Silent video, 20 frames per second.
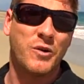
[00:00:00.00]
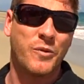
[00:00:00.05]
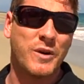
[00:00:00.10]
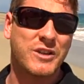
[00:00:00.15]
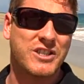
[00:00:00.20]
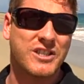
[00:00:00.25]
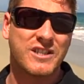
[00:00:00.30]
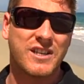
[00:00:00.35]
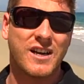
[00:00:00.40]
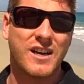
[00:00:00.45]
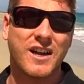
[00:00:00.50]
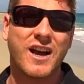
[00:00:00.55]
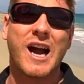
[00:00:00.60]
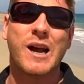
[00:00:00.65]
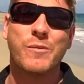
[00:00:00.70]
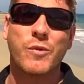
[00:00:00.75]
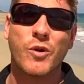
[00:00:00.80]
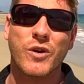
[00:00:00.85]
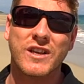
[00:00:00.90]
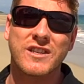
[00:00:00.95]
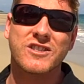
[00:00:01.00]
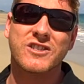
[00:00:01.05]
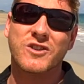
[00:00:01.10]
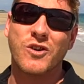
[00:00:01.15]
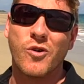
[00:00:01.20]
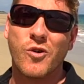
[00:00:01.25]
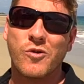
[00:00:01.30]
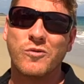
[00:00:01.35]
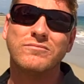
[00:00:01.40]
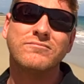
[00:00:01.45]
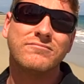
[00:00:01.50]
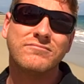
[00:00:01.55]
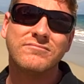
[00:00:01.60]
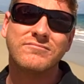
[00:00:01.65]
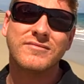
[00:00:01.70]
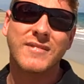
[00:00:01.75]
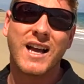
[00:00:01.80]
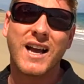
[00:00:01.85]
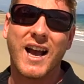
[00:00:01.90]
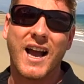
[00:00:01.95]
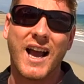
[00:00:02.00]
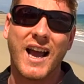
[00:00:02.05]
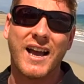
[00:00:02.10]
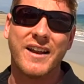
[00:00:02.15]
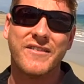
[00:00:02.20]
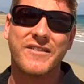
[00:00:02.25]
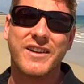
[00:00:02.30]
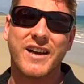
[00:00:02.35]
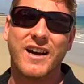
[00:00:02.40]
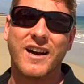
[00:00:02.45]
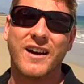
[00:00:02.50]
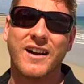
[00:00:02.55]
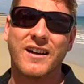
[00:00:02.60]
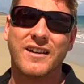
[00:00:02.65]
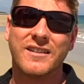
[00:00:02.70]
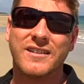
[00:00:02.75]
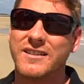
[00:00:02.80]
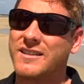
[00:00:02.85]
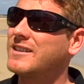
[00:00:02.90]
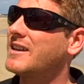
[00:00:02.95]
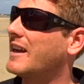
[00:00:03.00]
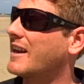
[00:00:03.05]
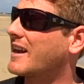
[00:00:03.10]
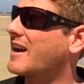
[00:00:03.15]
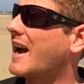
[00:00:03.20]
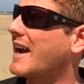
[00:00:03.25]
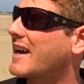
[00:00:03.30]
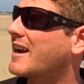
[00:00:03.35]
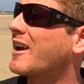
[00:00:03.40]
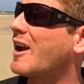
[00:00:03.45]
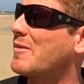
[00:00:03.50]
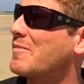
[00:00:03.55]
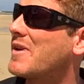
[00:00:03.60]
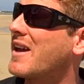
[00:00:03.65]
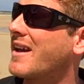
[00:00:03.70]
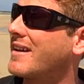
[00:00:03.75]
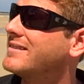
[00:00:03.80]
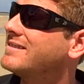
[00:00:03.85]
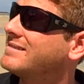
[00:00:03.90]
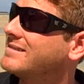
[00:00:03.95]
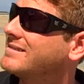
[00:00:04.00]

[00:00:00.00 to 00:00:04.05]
which is a kiteboarding school and kite club. Yeah.